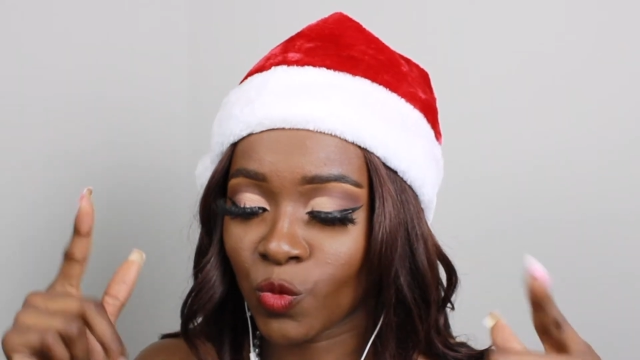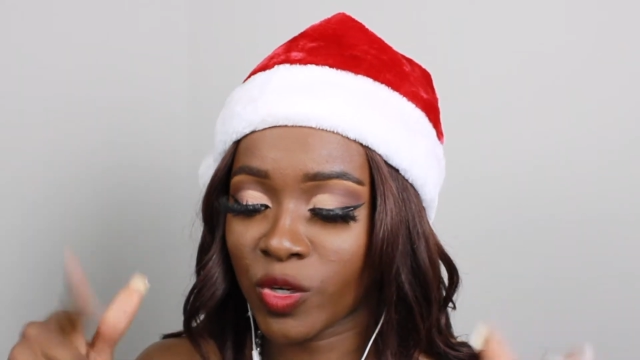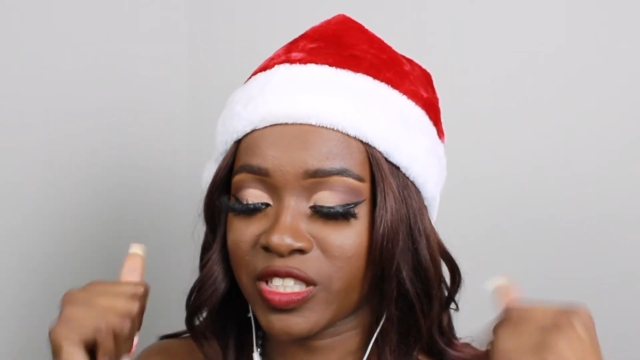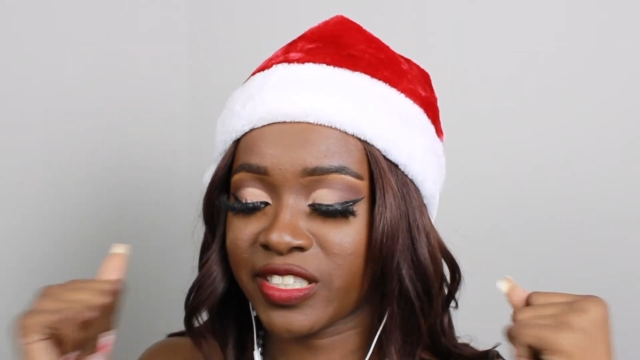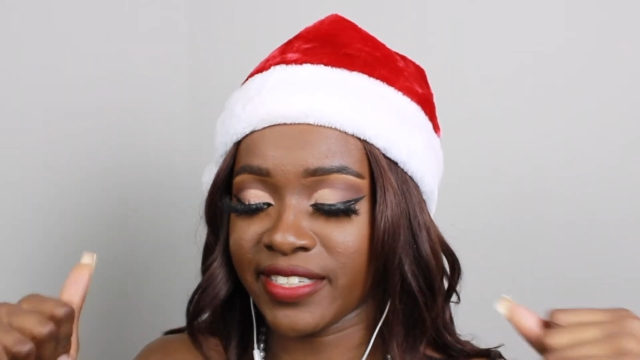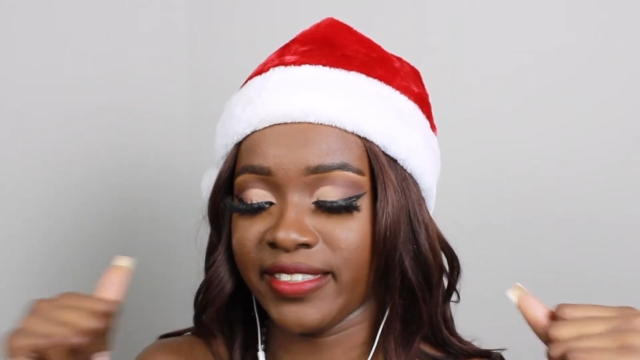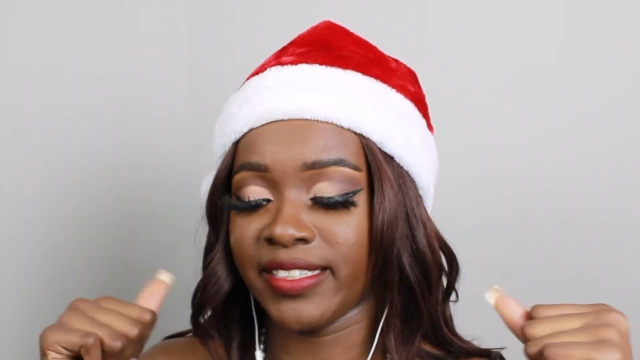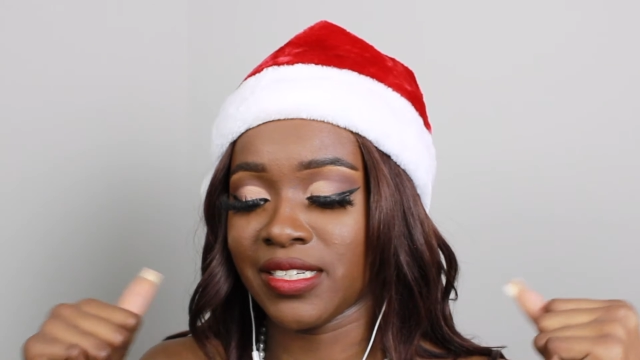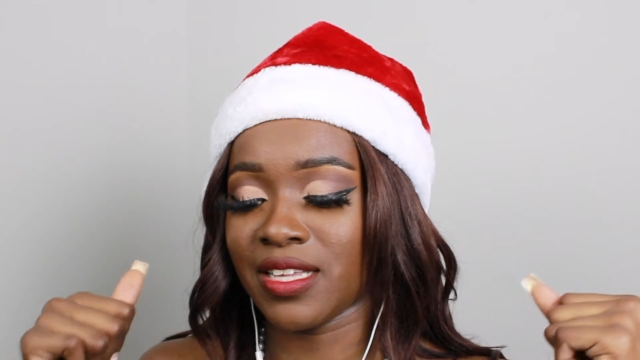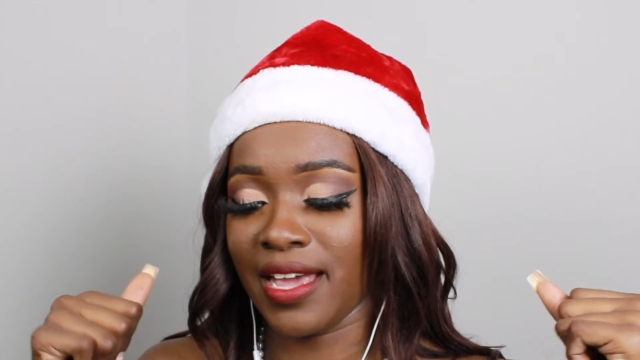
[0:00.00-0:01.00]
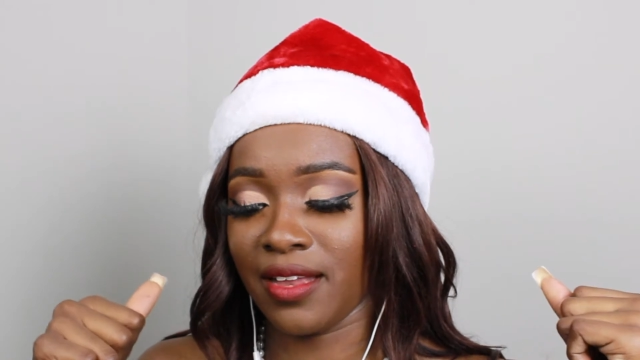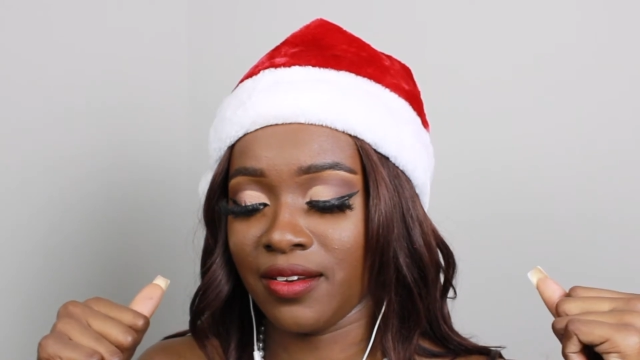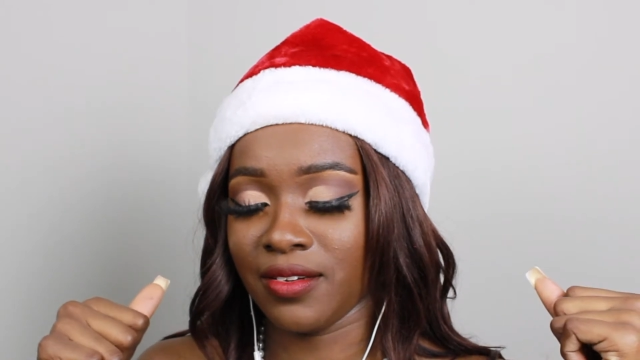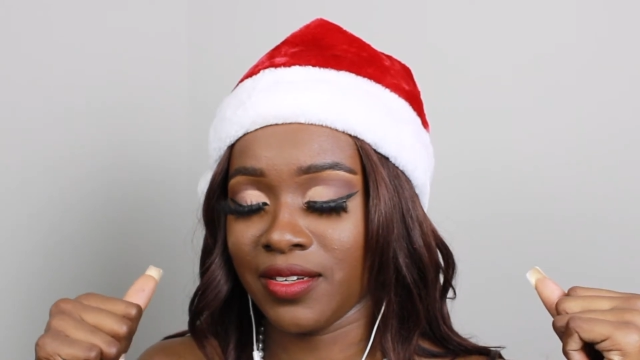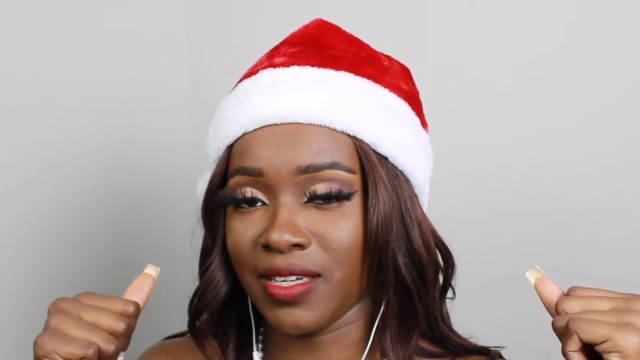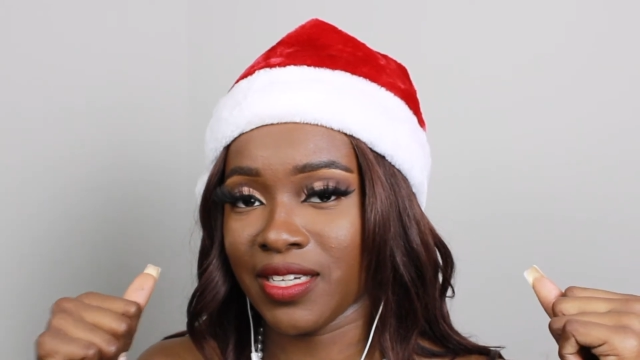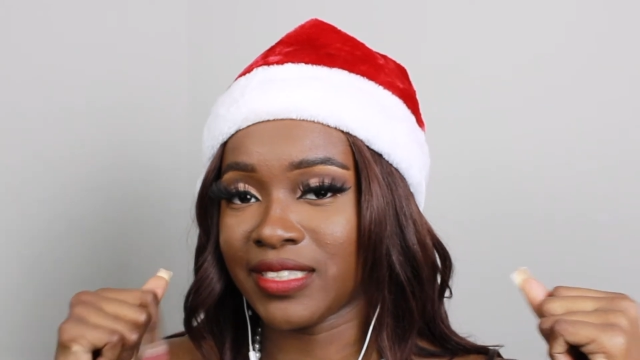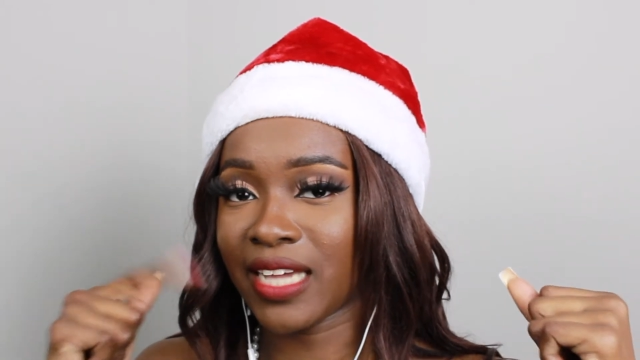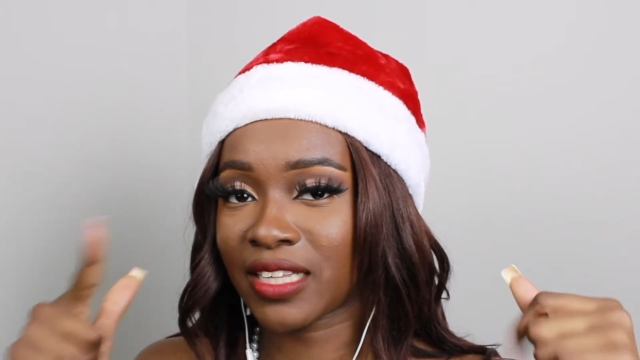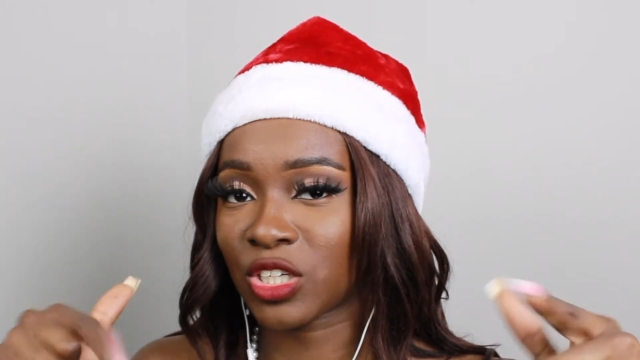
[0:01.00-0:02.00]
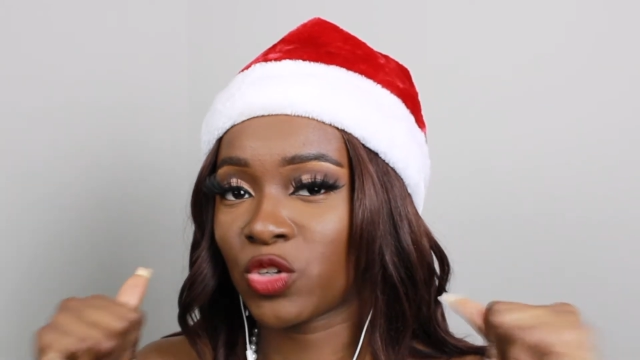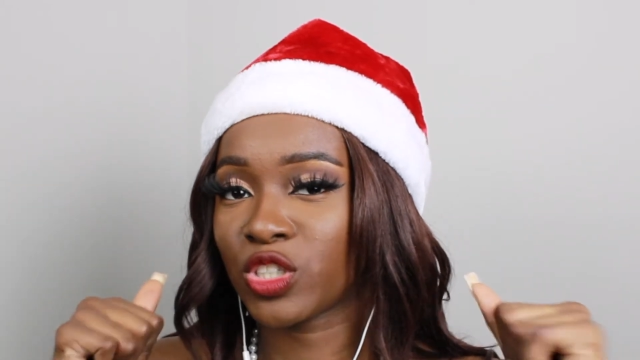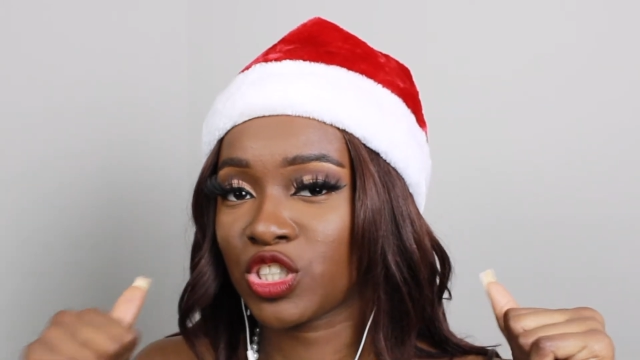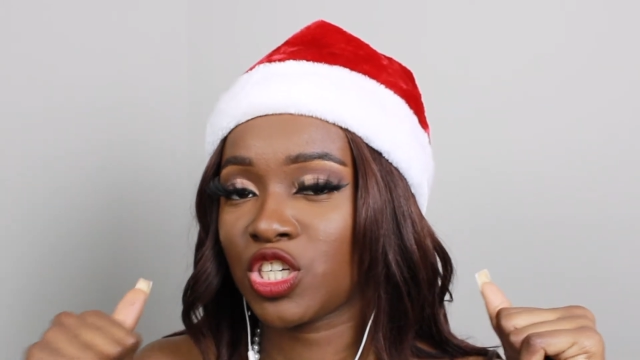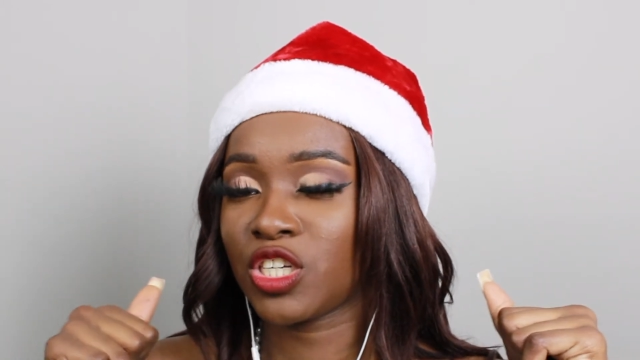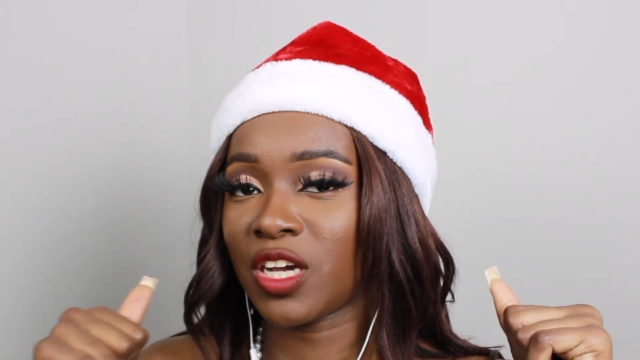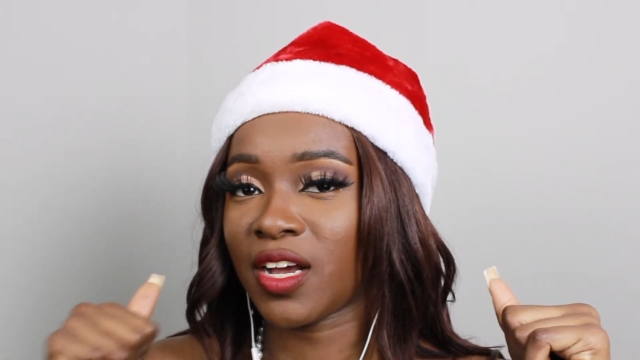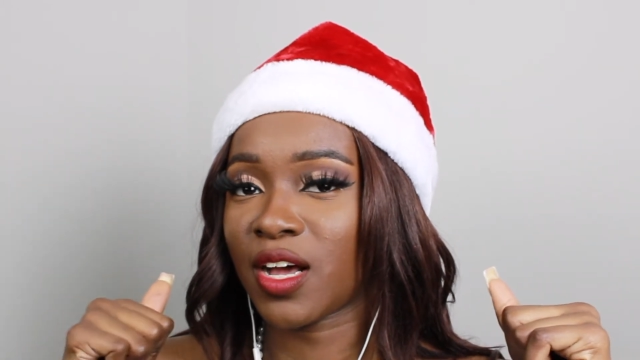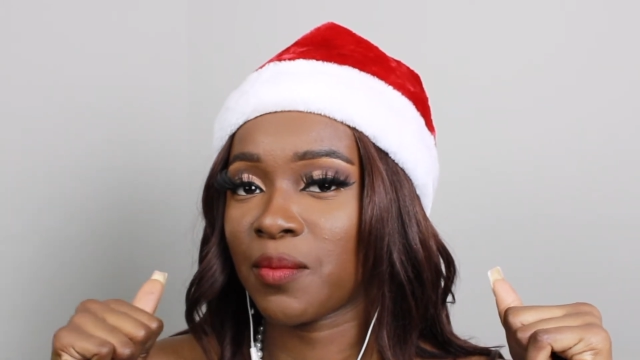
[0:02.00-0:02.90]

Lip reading: What station is that? Is that the Christian,